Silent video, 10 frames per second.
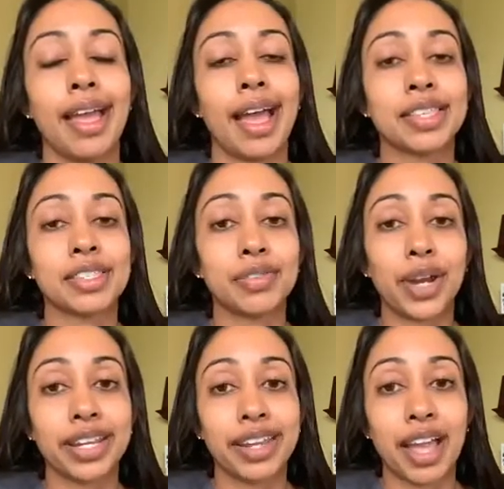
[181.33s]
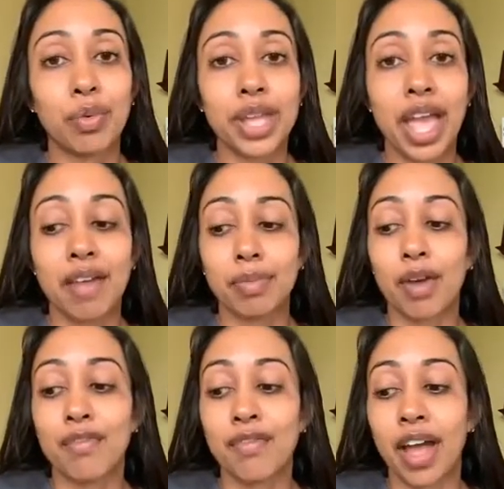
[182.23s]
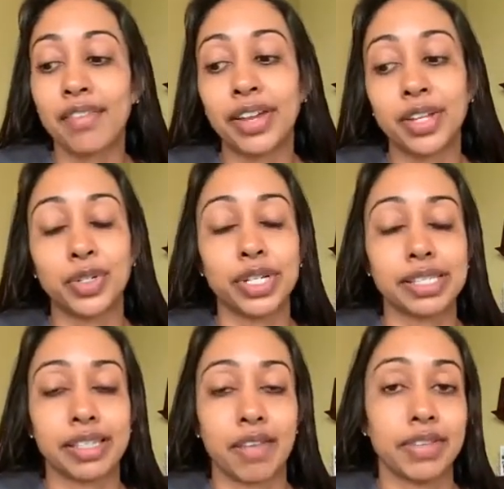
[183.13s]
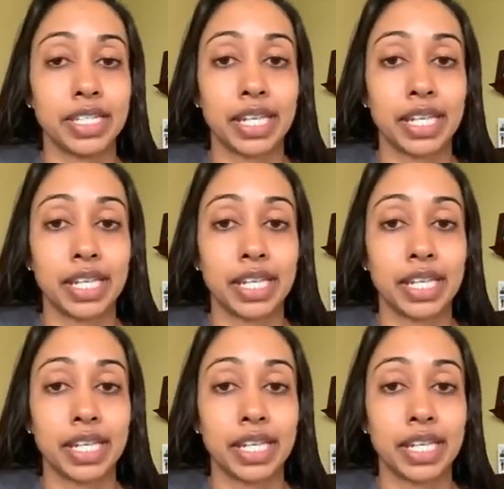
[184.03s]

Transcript: As of right now, we have about 570